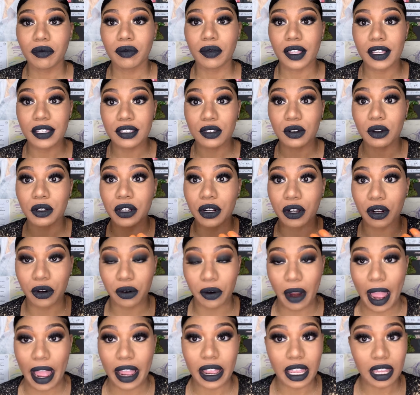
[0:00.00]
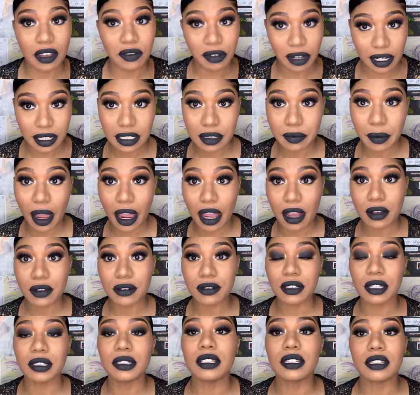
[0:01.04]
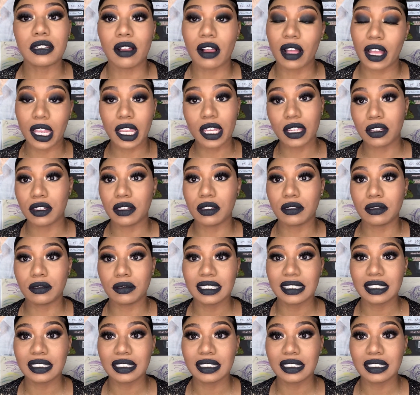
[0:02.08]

It's gonna crack if I smile, so this is all I can do.